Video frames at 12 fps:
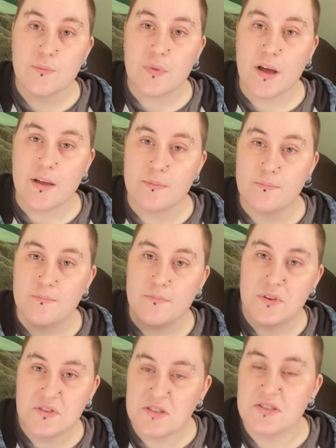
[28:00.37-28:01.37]

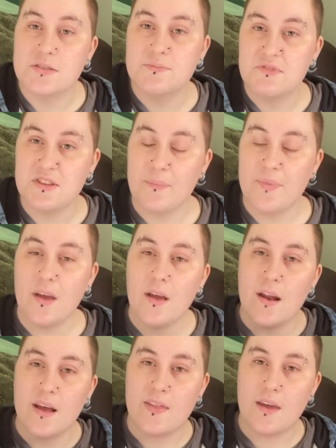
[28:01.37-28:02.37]
but just something.
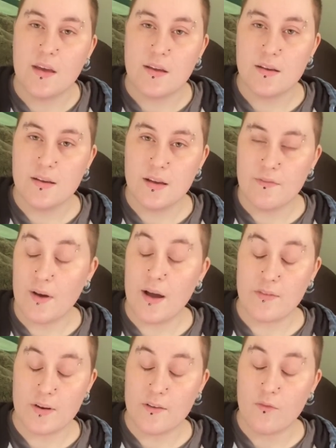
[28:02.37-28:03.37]
And I think if I
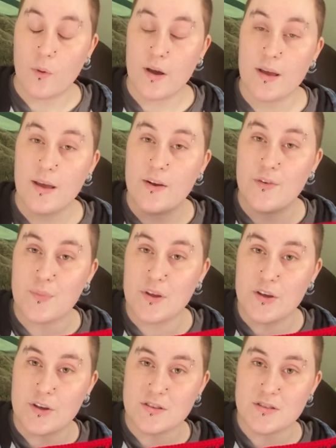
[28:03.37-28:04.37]
have enough white, it'll be
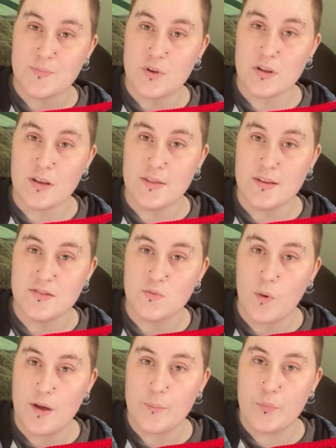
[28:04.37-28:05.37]
good to pull in
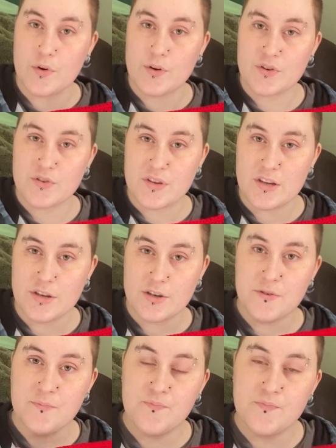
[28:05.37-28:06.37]
this white border
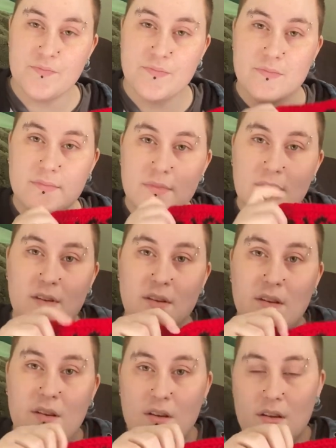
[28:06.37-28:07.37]
here.
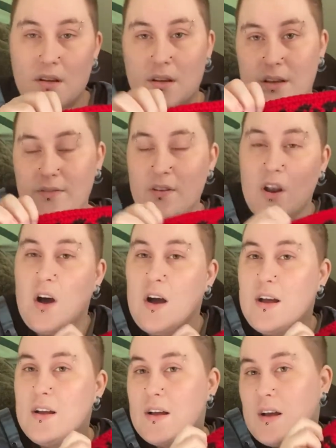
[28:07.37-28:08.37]
If
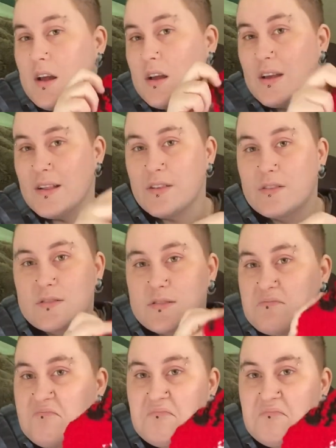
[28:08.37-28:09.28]
not, it looks,